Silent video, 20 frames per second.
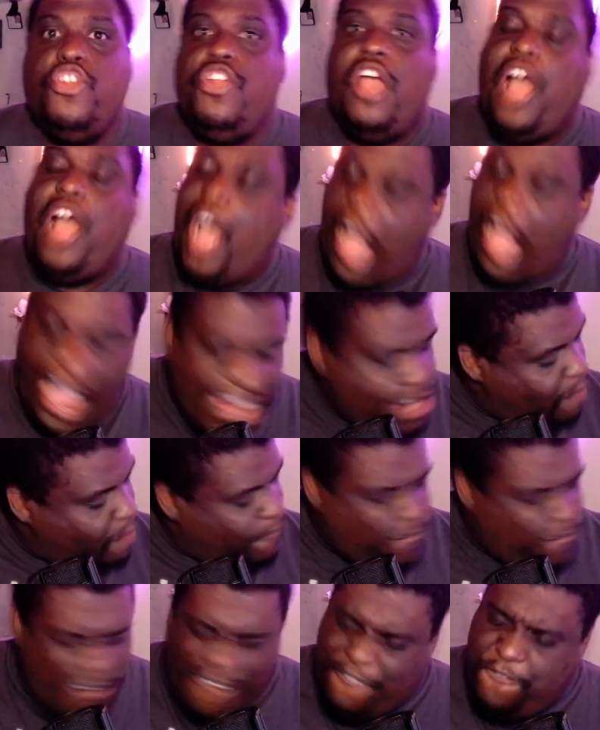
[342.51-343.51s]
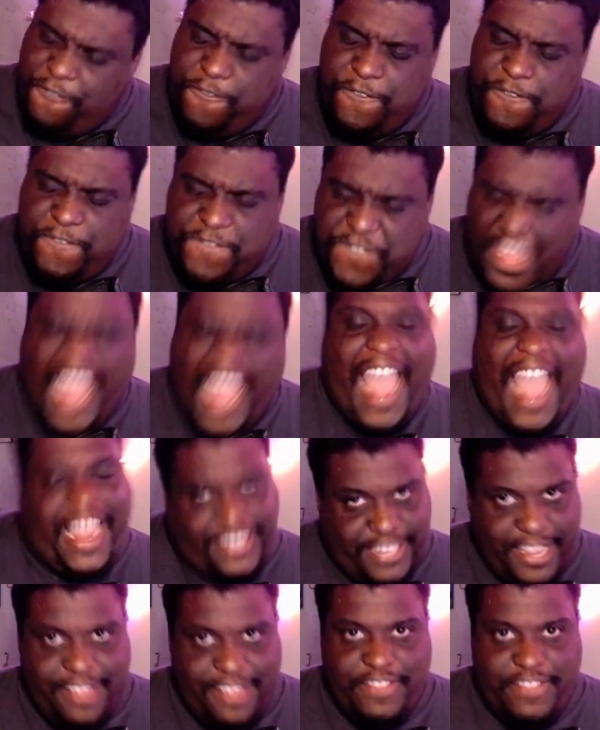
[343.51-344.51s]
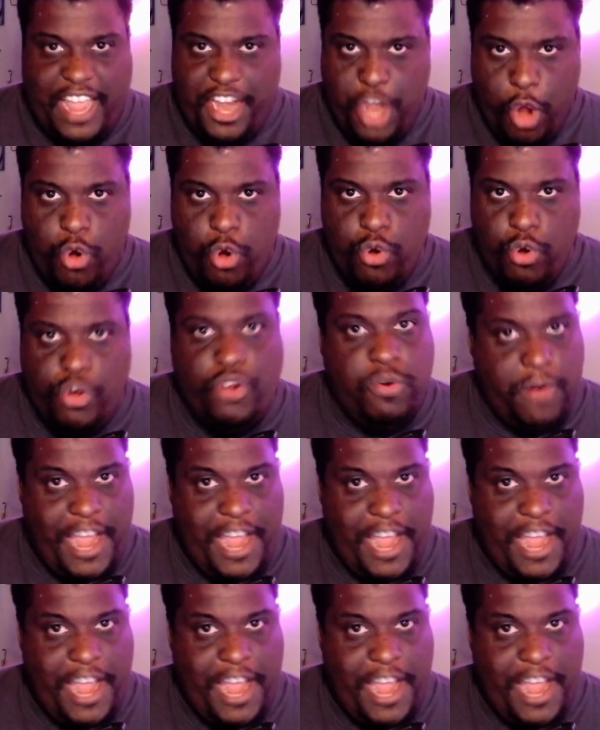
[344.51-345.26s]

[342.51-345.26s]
I know for a fact they know who Kreia